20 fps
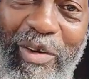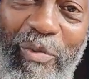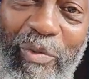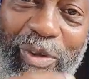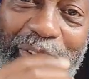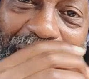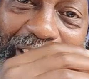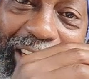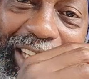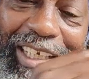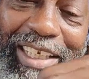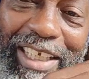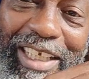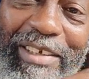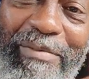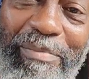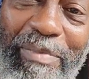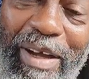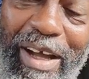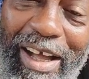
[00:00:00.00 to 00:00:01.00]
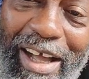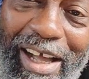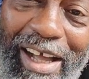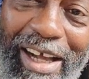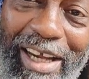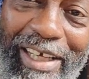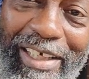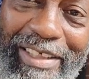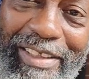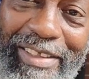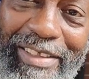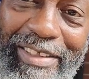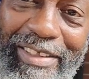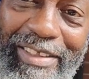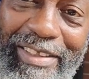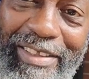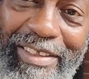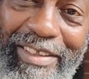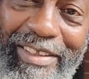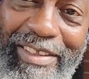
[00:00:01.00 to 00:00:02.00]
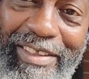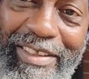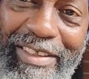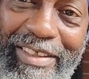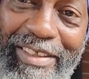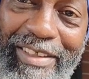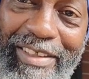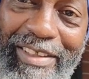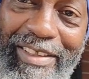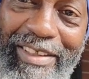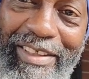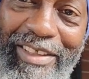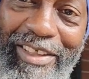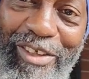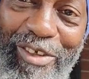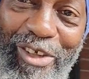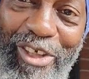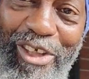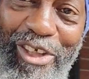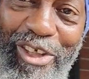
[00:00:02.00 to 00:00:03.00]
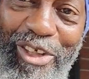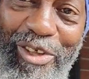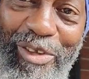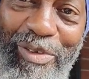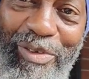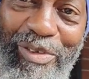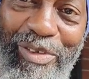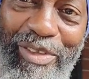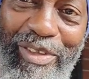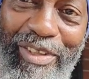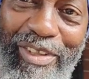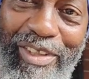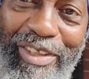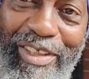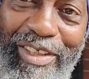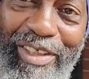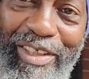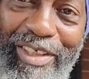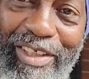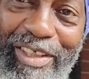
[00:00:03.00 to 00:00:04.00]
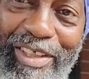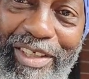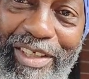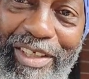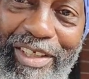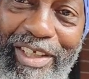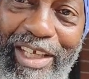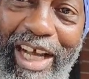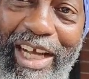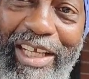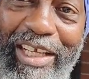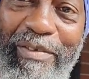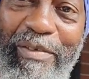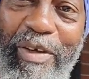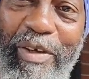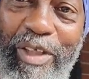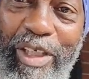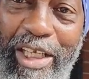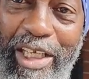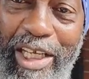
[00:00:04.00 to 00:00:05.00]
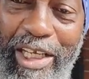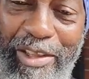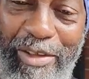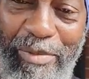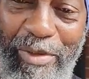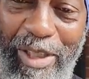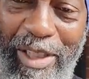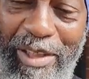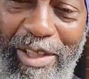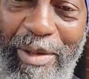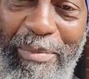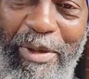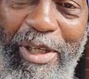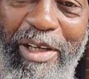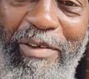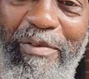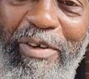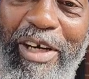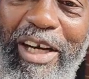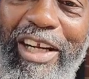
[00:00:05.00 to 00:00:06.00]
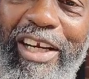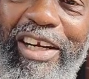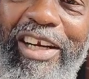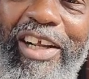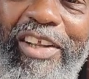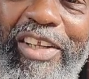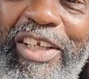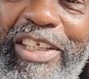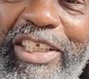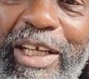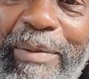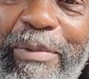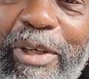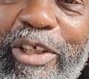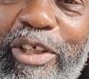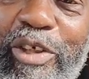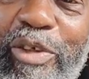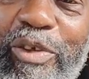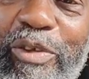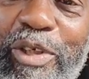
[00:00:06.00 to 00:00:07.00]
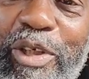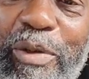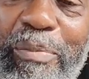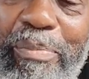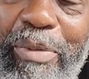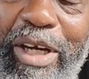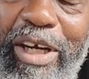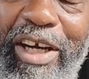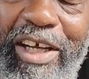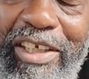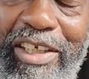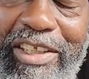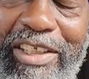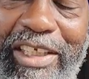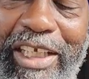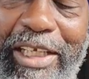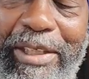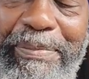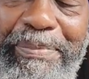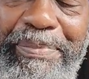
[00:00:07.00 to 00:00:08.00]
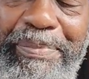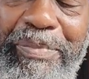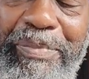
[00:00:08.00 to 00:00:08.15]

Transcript: What they leave behind, you could use. I give you, here's, let me give you another example that you, you'll better understand.